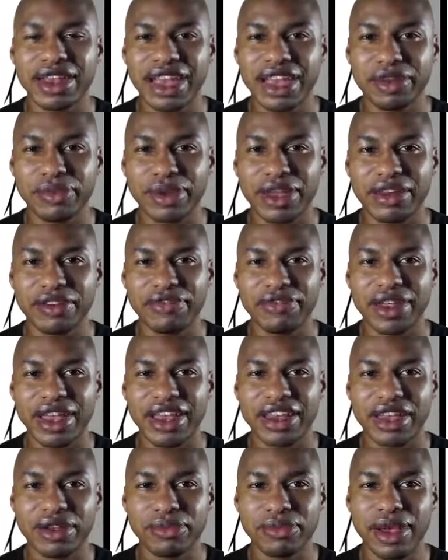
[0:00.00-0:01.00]
and we
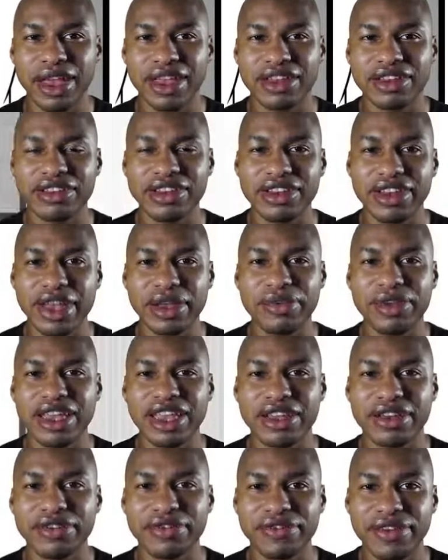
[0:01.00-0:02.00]
divide it by the
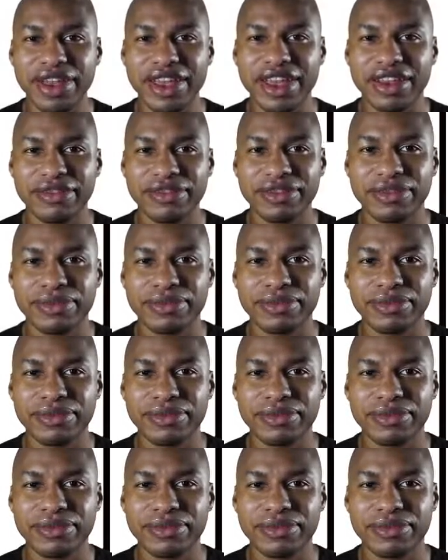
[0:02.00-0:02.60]
denominator 5.